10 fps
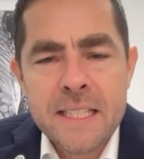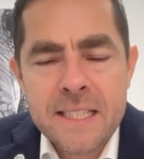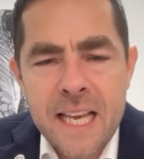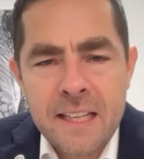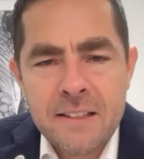
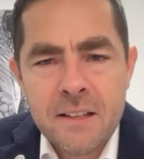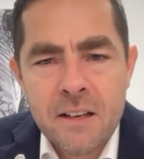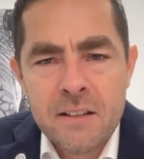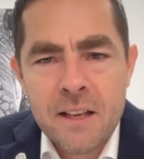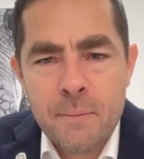sets
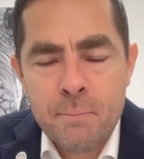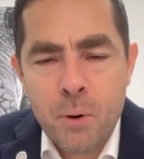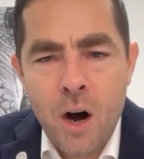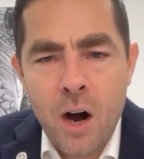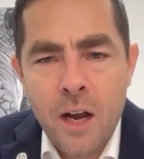us
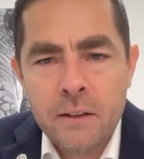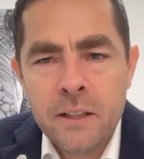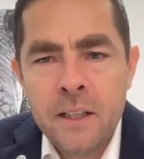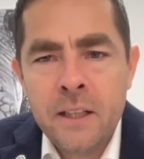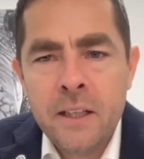apart
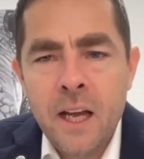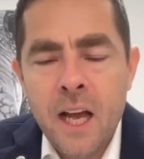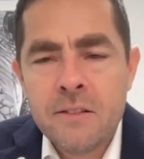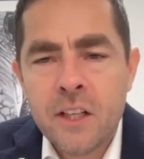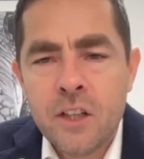
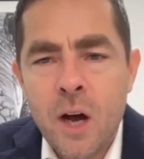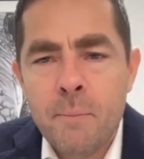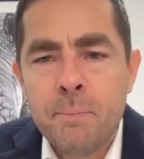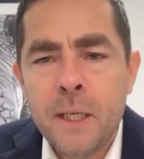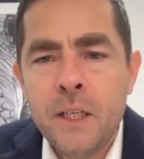as a
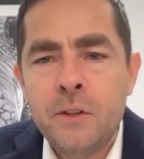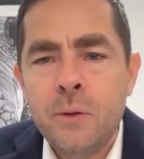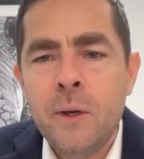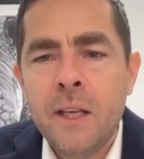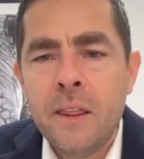company
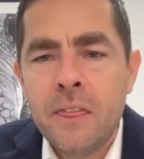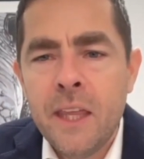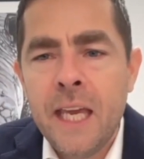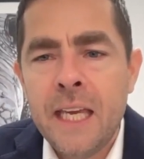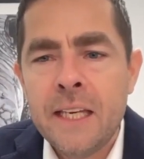doing
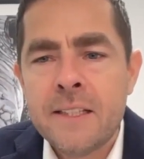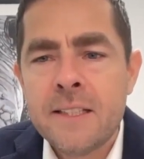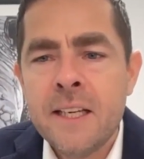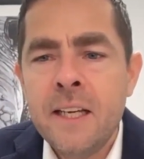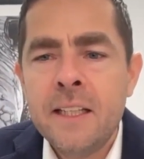things
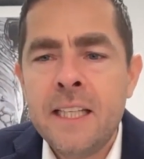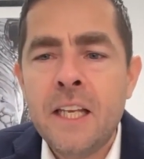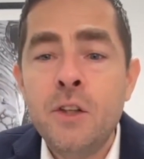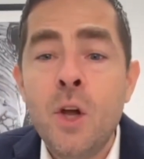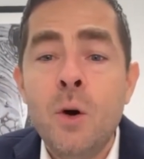
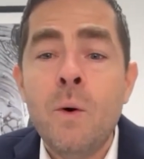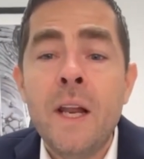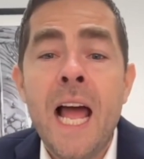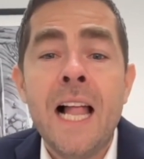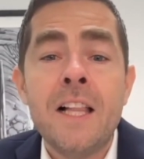that no
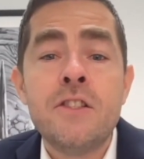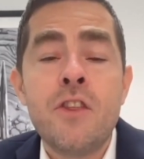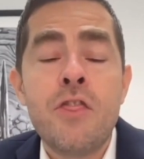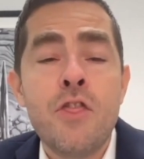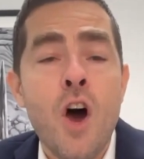one else
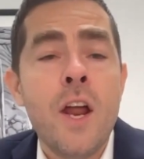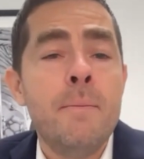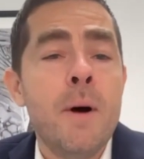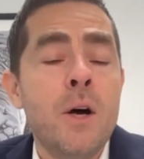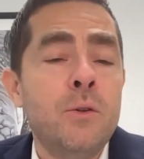thought
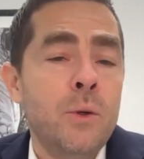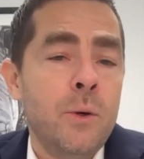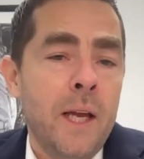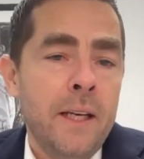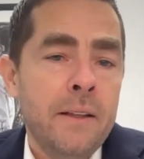about
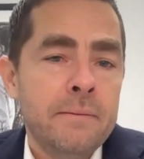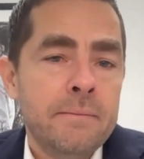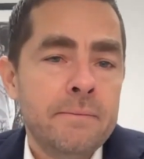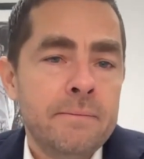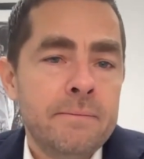doing.
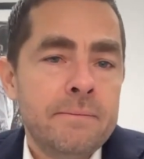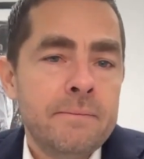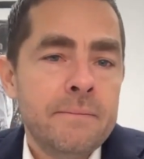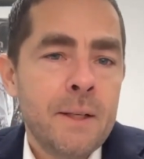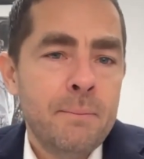
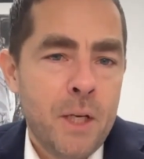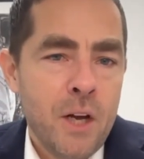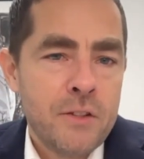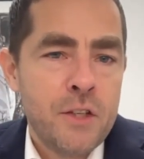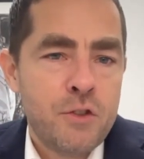
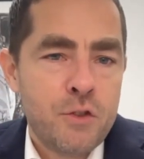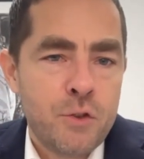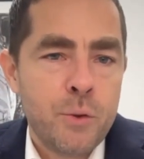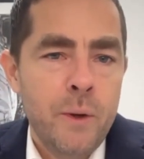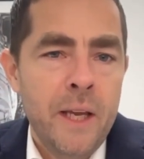Because it's
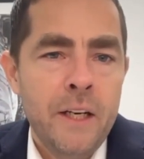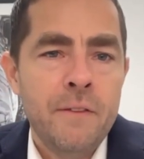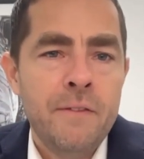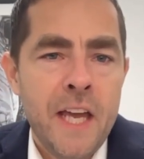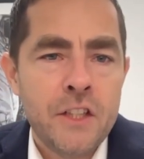true
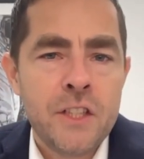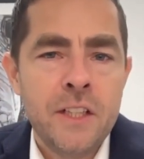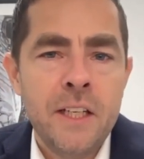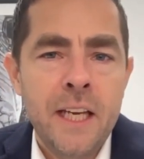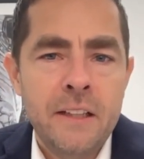
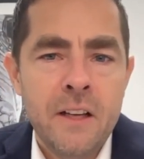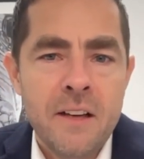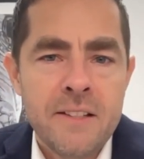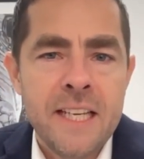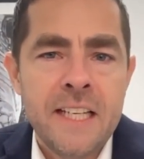innovation, it
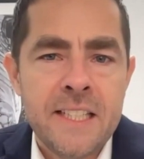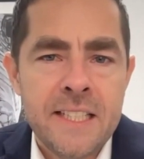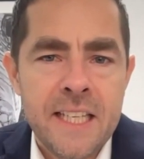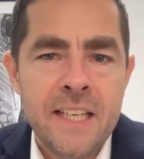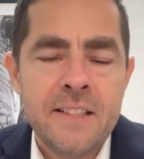doesn't
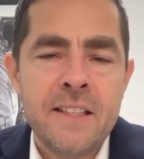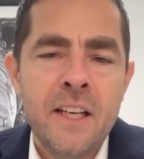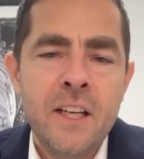exist,